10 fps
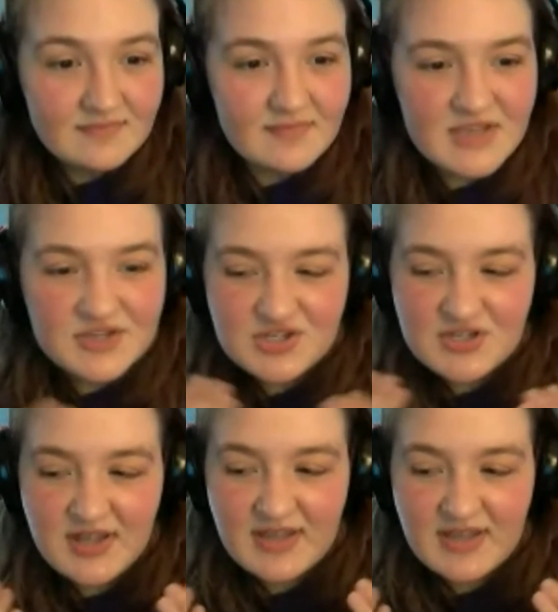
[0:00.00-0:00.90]
Because
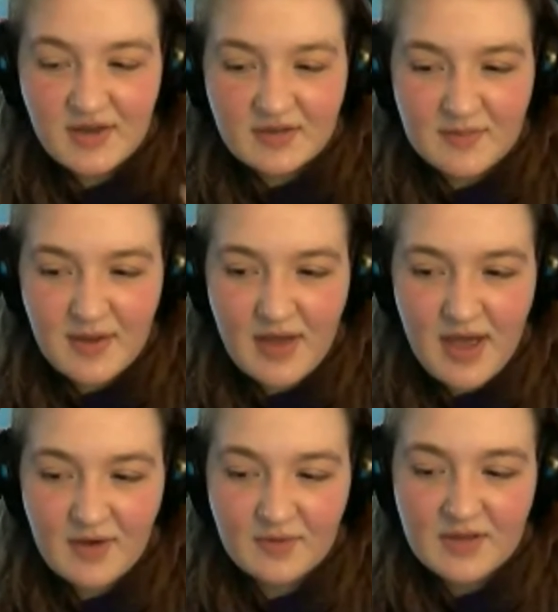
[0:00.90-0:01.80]
she like talks about
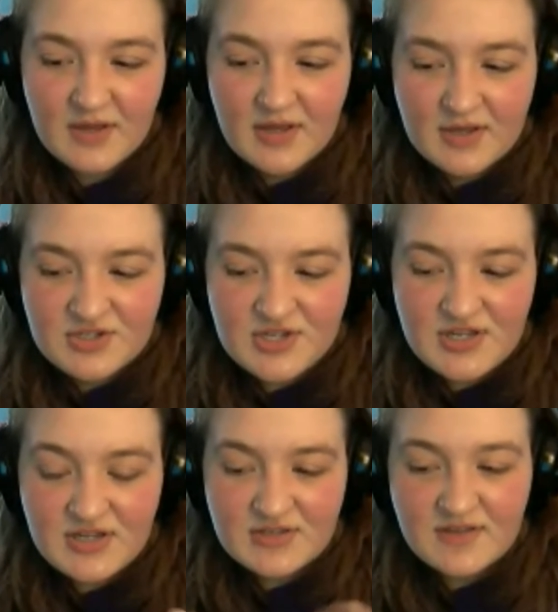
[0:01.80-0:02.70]
how
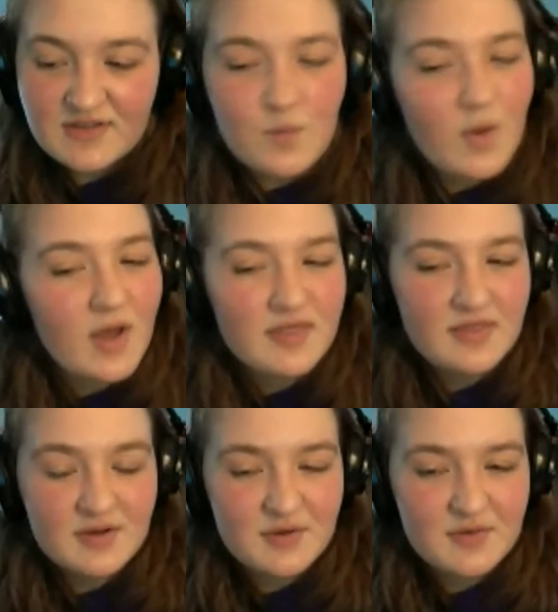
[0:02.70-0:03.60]
she doesn't want,
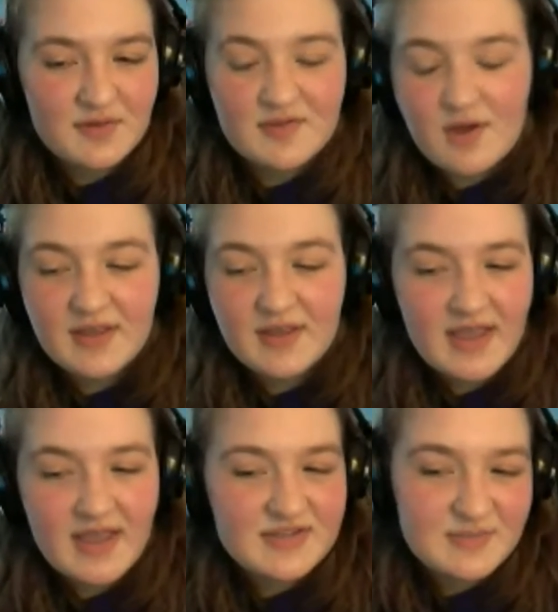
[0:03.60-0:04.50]
the Scarlet
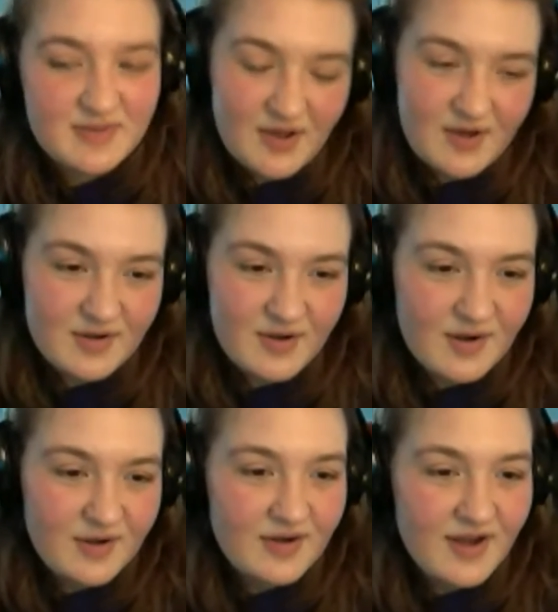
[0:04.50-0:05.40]
A to be on
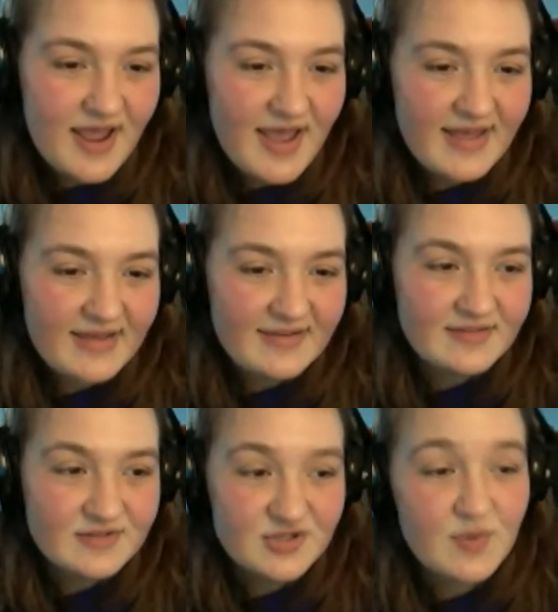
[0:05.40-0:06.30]
her, and
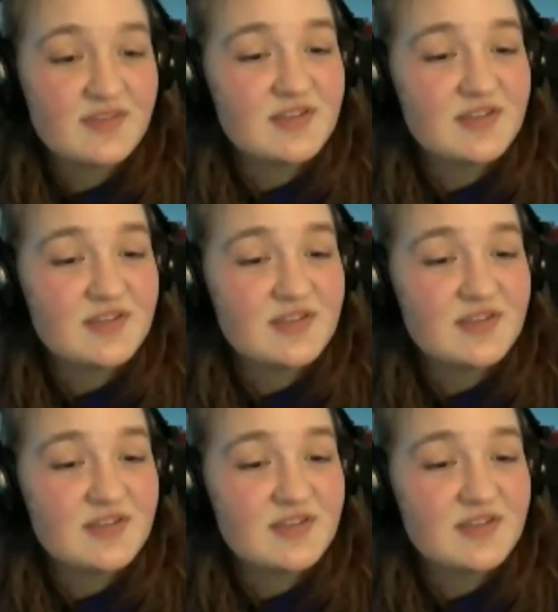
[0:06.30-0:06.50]
she wants